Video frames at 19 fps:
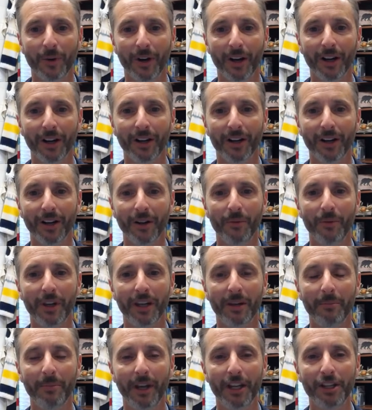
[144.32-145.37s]
where we
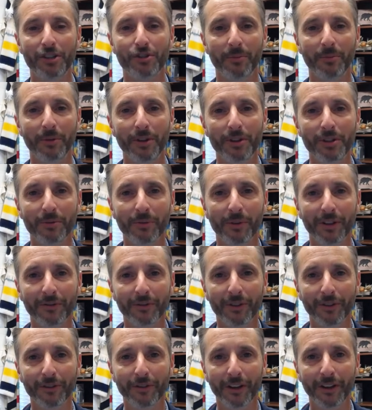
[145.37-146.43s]
can pay tribute to one of
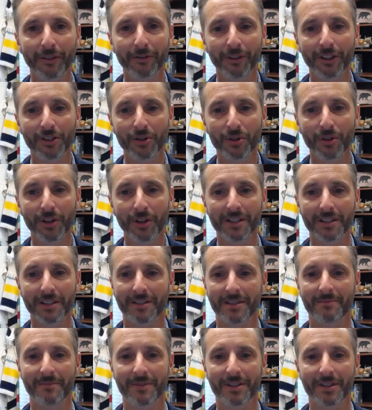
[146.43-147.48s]
our favorite
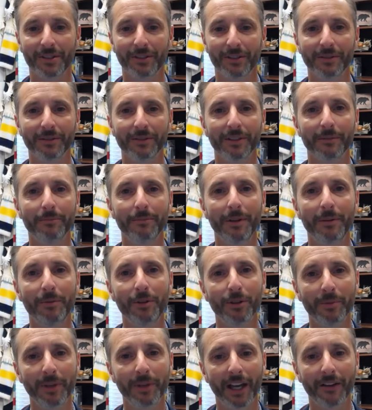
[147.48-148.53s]
toys. So maybe
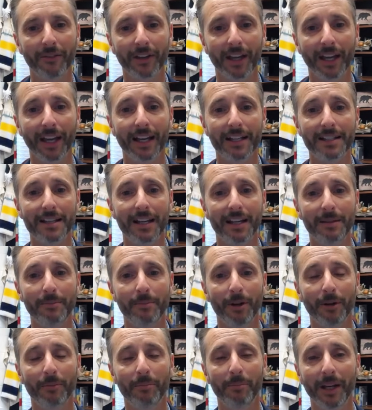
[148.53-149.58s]
you'll be having a teddy
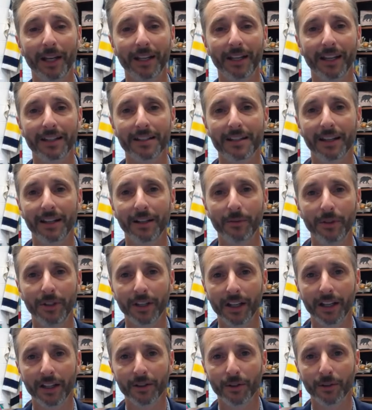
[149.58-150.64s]
bear picnic today when
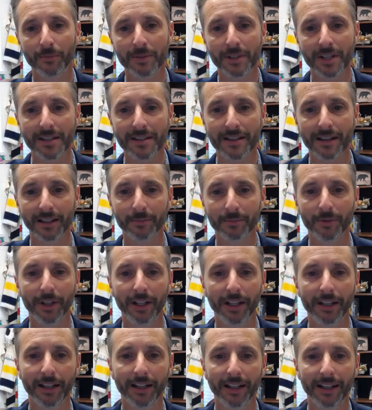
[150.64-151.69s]
you get home to
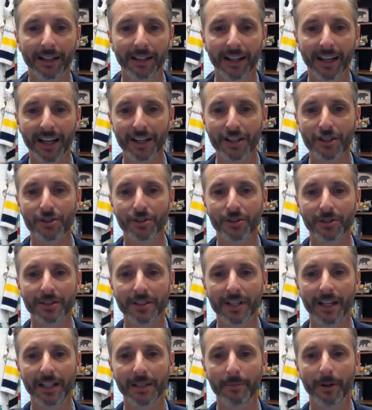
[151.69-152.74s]
celebrate National
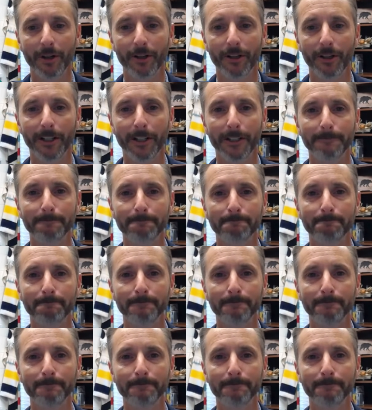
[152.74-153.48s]
Teddy Bear Day.